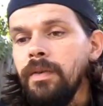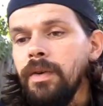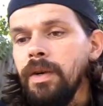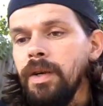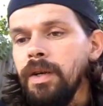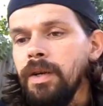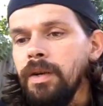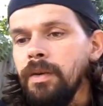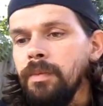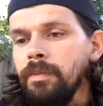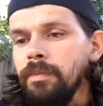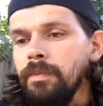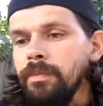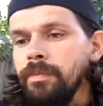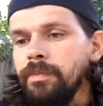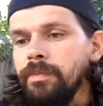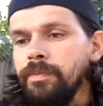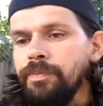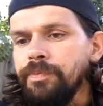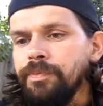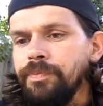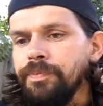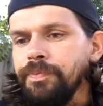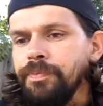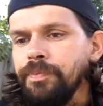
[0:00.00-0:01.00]

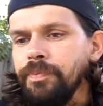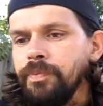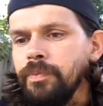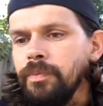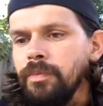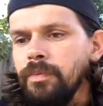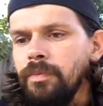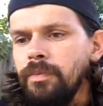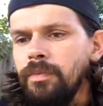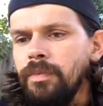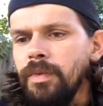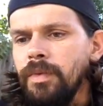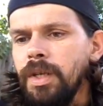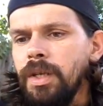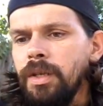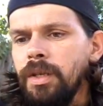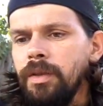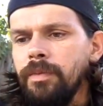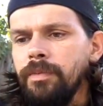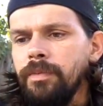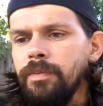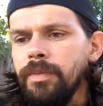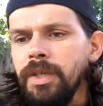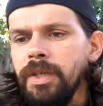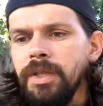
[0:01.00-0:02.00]

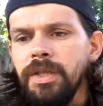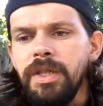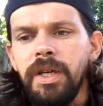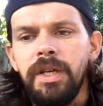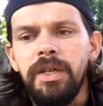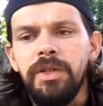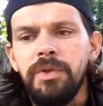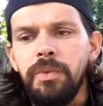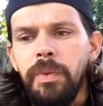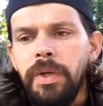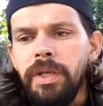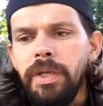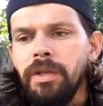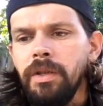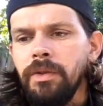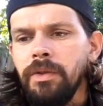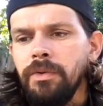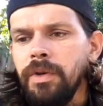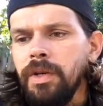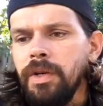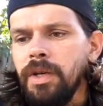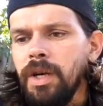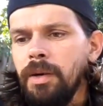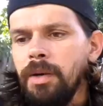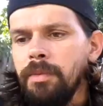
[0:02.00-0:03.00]
Entei is weak to
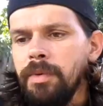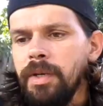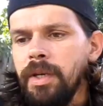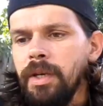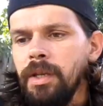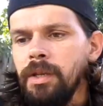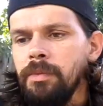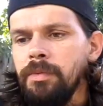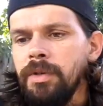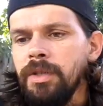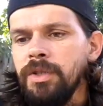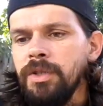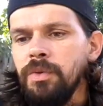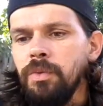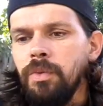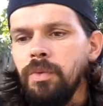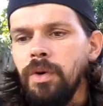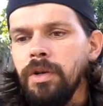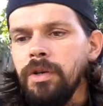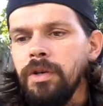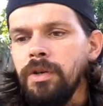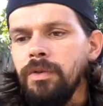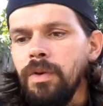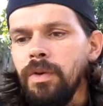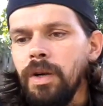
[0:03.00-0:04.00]
3 common elements,
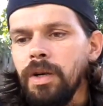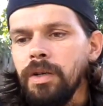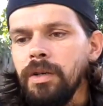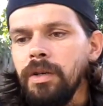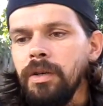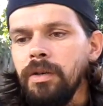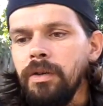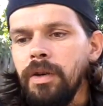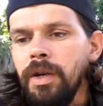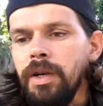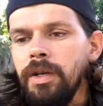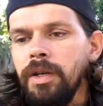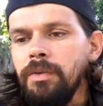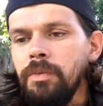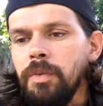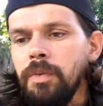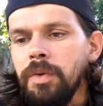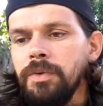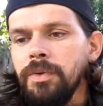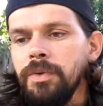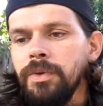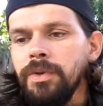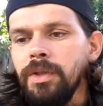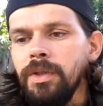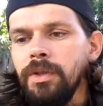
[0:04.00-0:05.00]
water, rock, and ground,
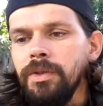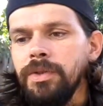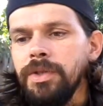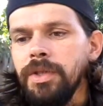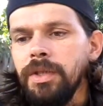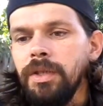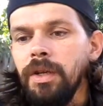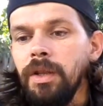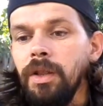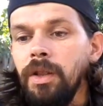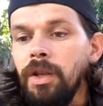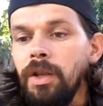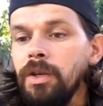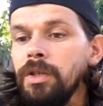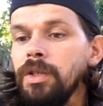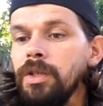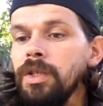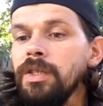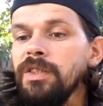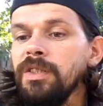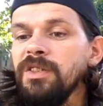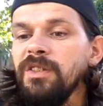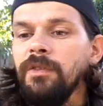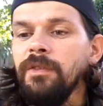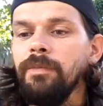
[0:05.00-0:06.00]
which results in a long
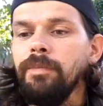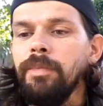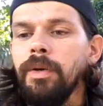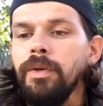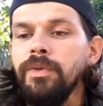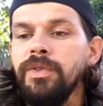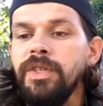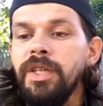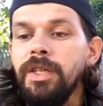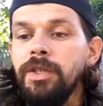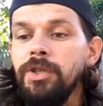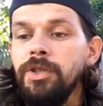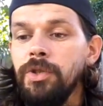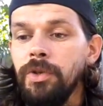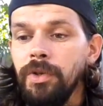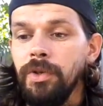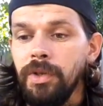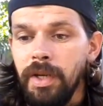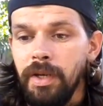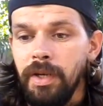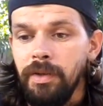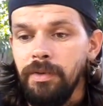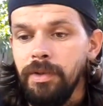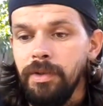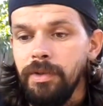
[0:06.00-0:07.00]
list of potential
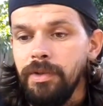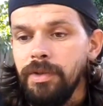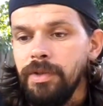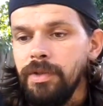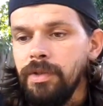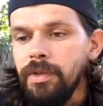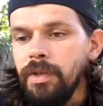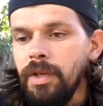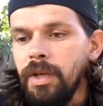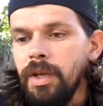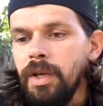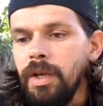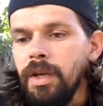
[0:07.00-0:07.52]
counters.